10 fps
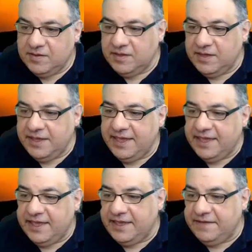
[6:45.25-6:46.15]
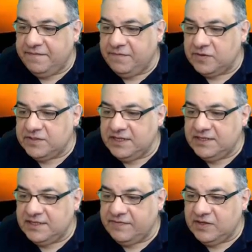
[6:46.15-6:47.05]
Here, if rook d
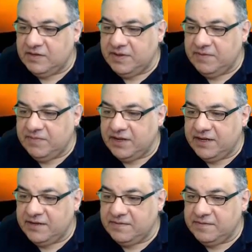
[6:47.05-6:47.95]
seven had been played,